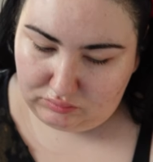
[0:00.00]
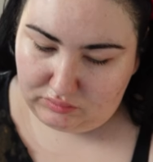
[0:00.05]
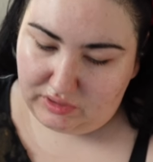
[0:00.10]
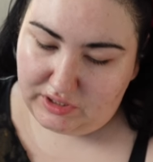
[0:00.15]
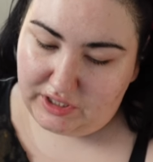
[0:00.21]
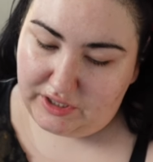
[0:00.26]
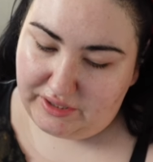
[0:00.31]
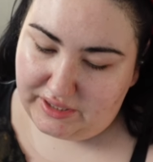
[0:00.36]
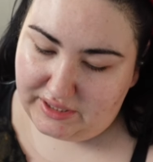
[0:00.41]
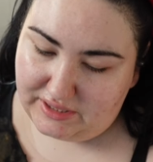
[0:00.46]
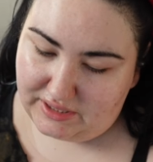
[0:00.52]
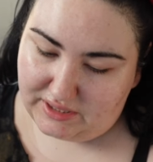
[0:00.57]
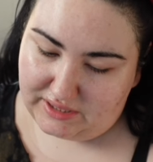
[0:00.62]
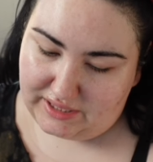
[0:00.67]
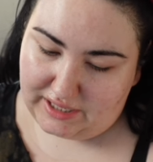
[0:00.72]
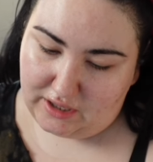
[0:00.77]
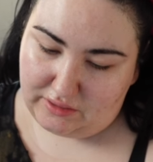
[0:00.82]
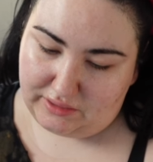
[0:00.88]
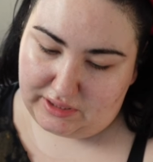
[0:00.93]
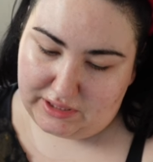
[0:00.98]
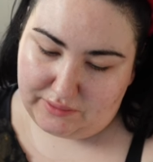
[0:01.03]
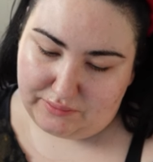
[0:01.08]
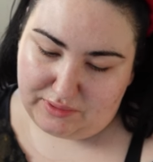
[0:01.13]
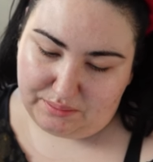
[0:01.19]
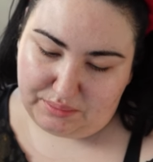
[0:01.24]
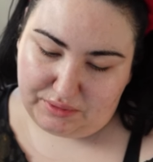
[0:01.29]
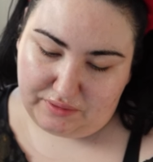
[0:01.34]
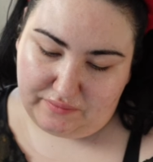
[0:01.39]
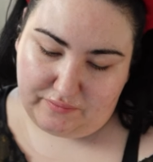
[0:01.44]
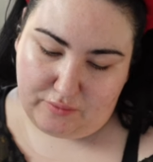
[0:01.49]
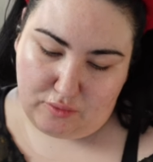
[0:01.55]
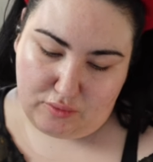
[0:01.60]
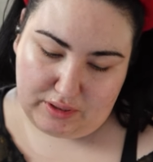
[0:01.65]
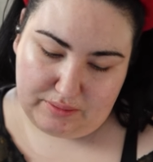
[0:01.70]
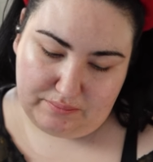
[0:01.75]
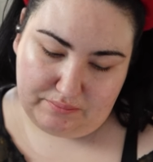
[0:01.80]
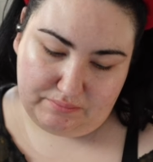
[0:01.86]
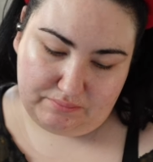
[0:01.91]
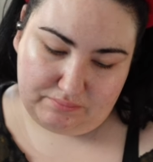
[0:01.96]
Curious to see how these will
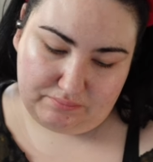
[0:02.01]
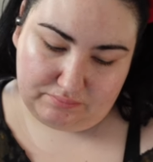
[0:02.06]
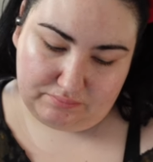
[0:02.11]
perform.